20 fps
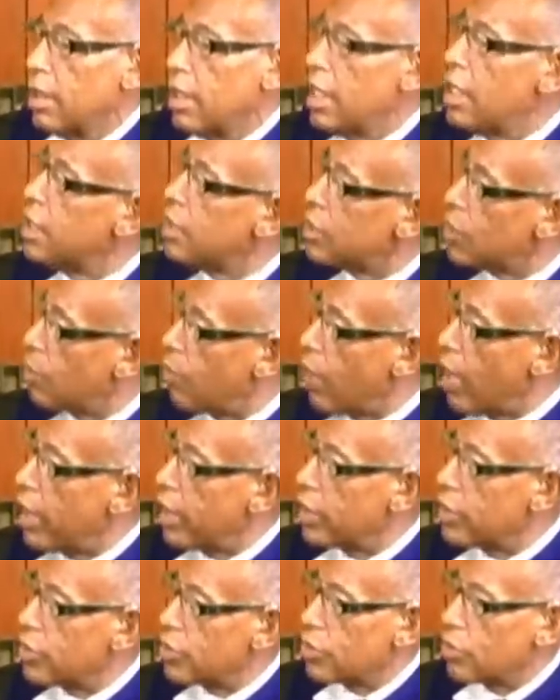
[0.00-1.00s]
It is
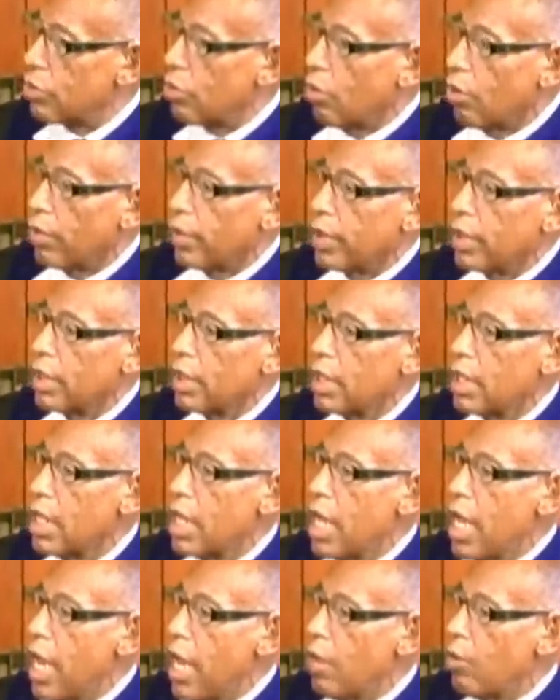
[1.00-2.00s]
quite a story,
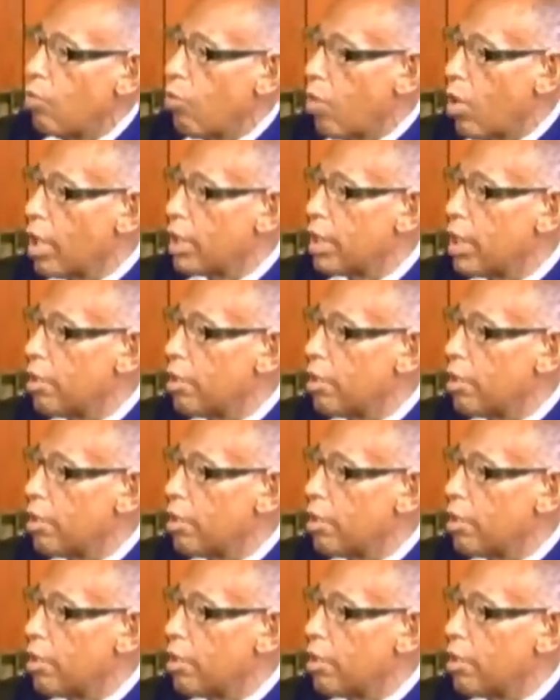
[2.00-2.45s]
and one